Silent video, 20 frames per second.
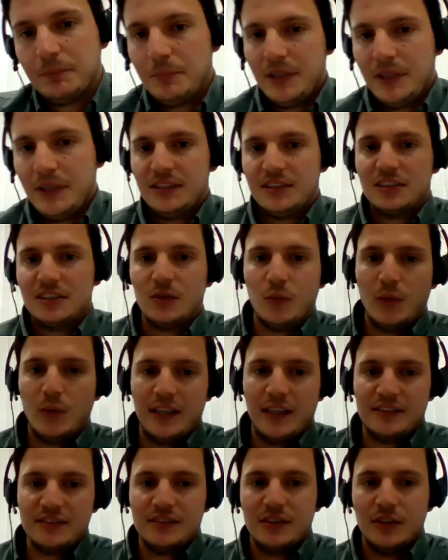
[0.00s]
piece when
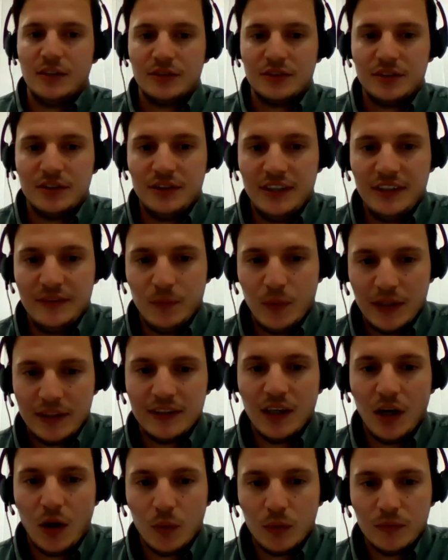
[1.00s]
it's not when
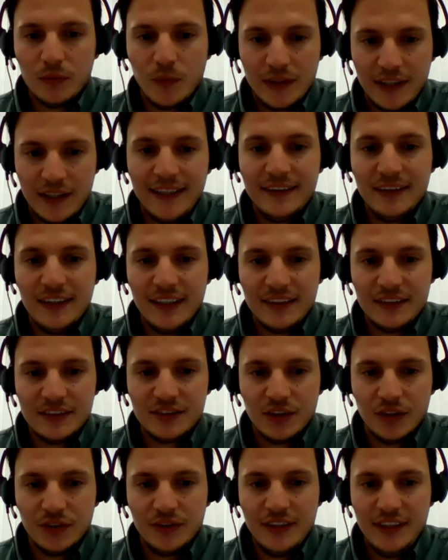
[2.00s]
the inlet is
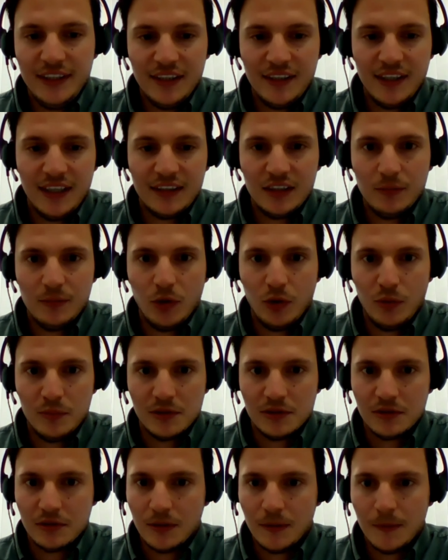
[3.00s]
not needed at the
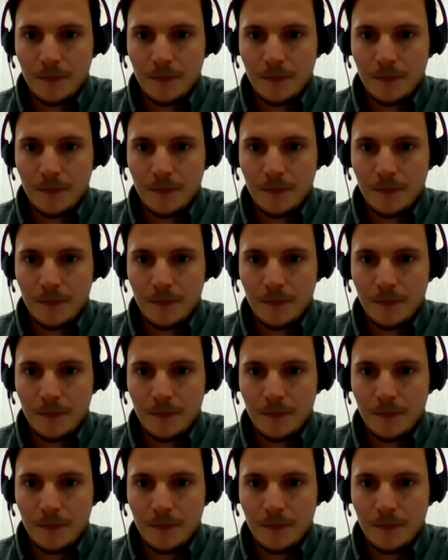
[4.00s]
moment.